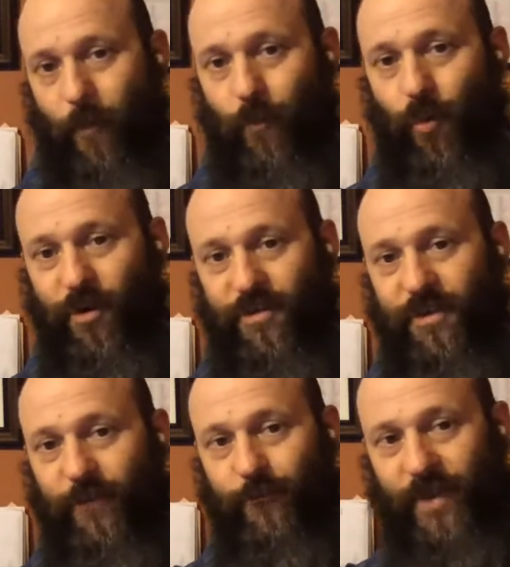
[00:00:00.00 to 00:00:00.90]
point to
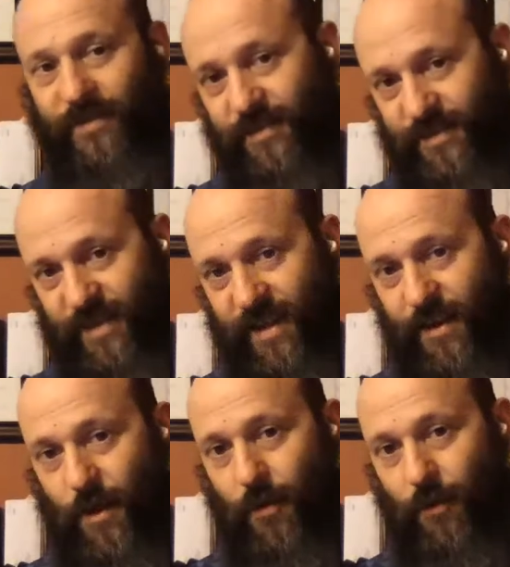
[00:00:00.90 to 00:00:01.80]
the fences. I
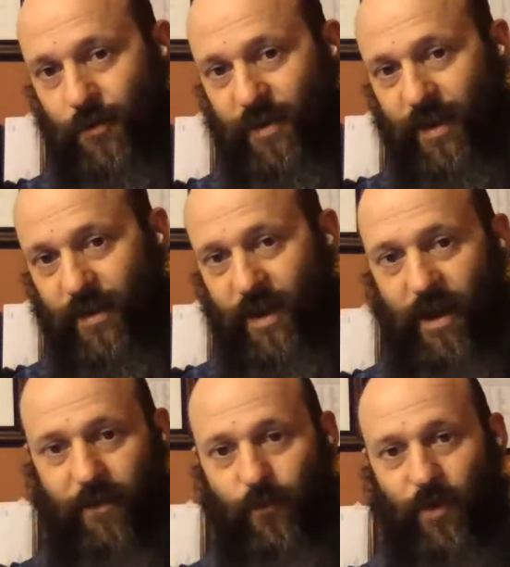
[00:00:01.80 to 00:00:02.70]
know that
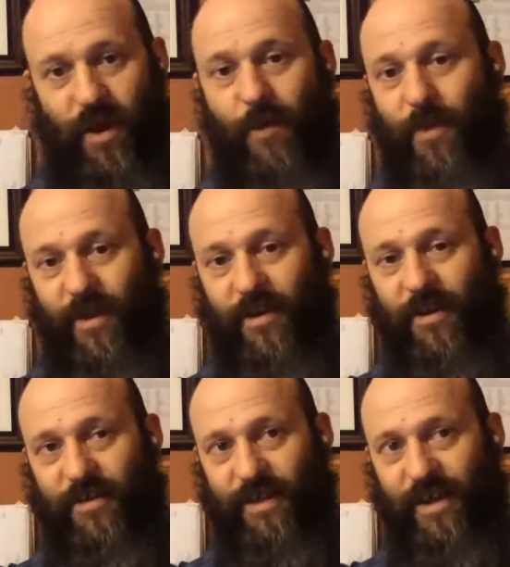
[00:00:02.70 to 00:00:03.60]
when I make
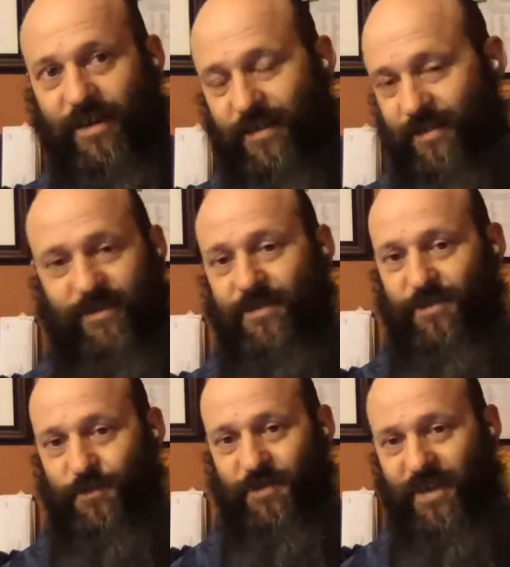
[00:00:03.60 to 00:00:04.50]
contact, this
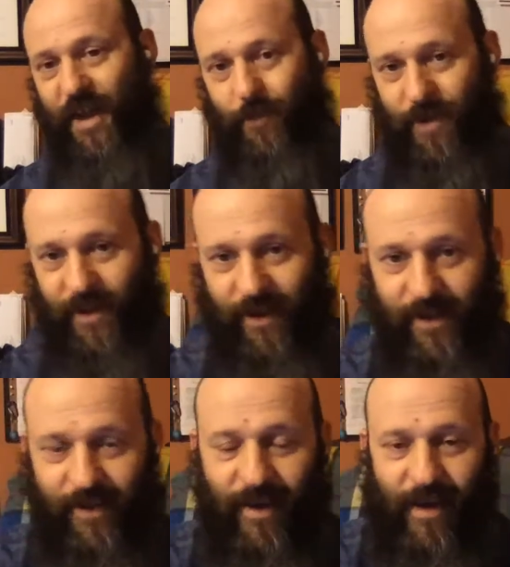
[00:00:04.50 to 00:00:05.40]
is what's happening.
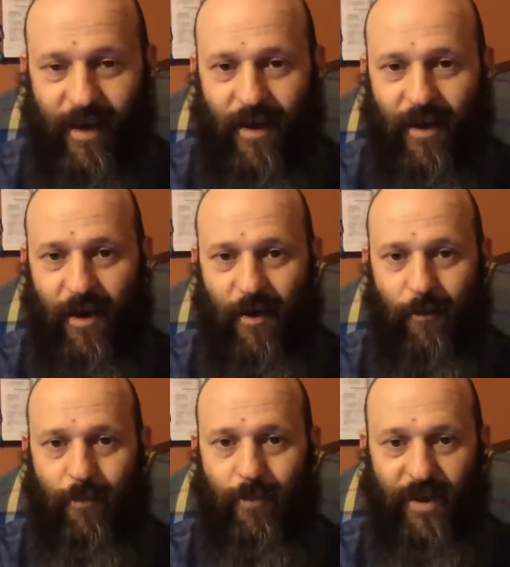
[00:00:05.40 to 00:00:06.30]
And
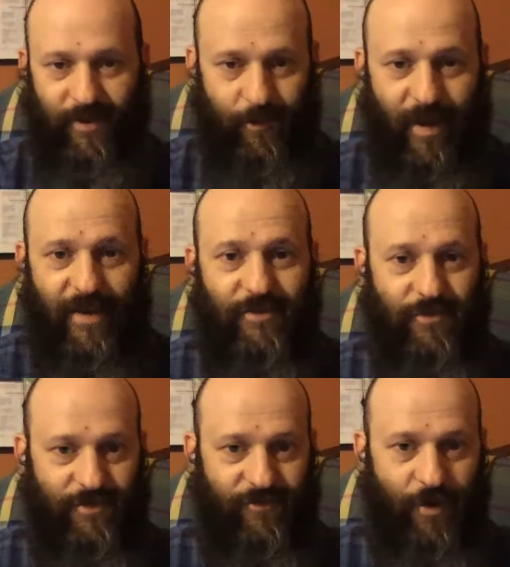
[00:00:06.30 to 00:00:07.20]
being the
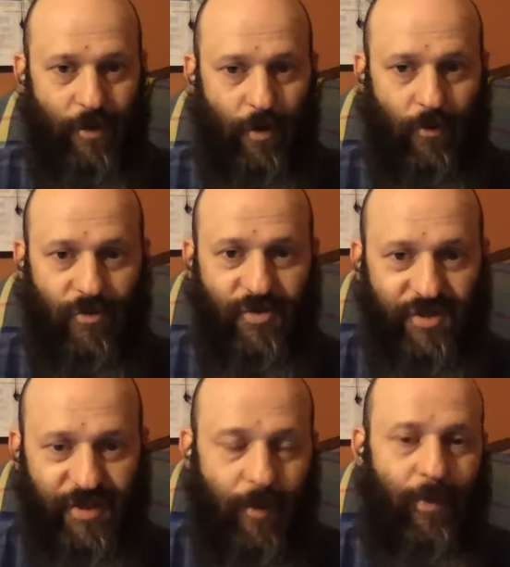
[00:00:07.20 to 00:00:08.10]
masters of our own
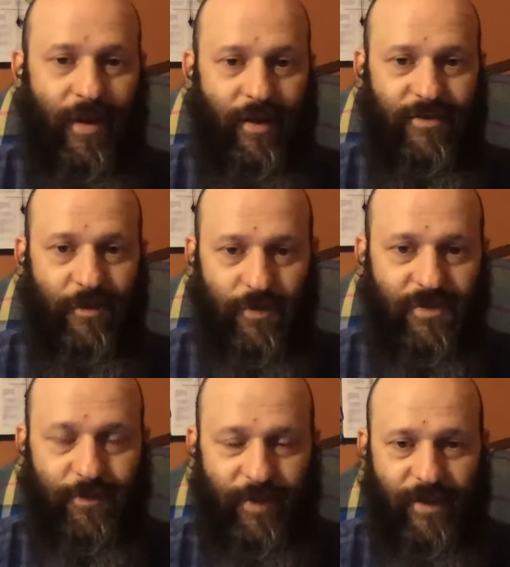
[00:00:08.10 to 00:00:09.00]
ship, so to
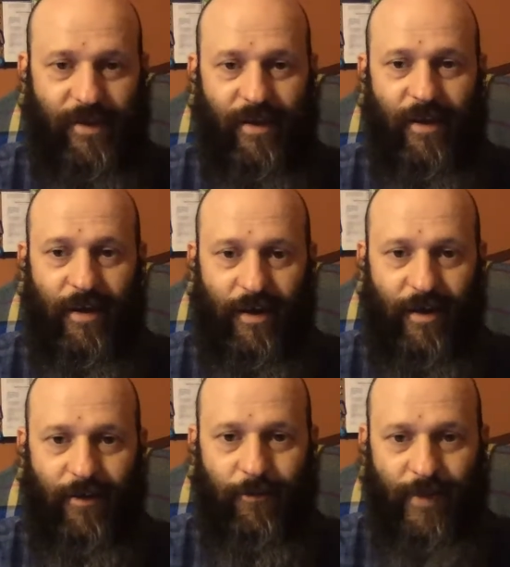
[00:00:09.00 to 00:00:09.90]
speak,
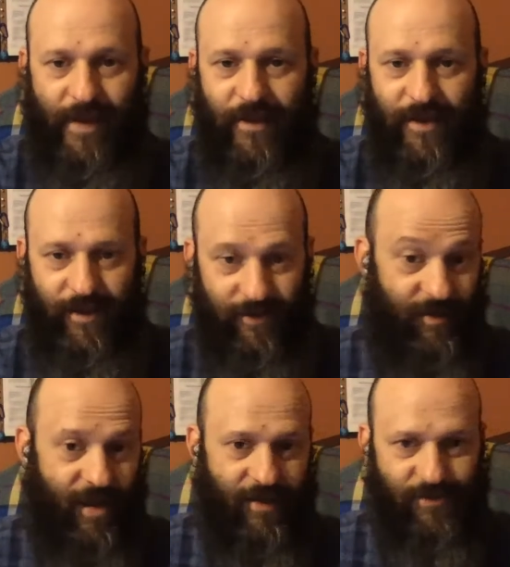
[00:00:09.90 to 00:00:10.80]
king of the
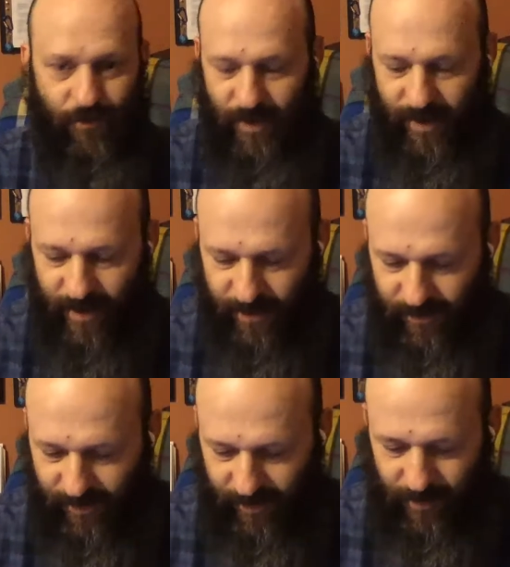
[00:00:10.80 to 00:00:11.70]
castle, that kind of
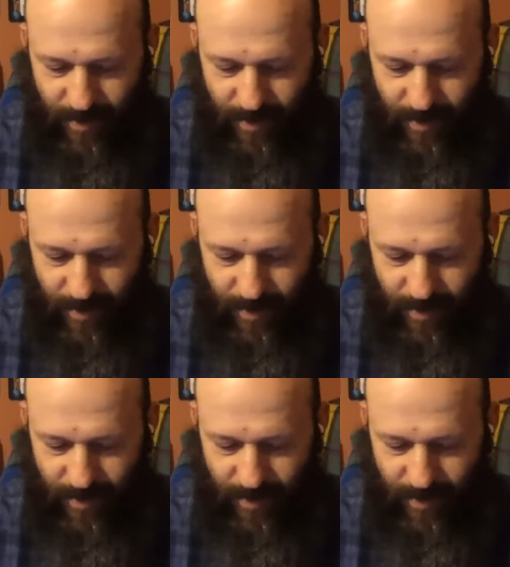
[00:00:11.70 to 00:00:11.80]
thing.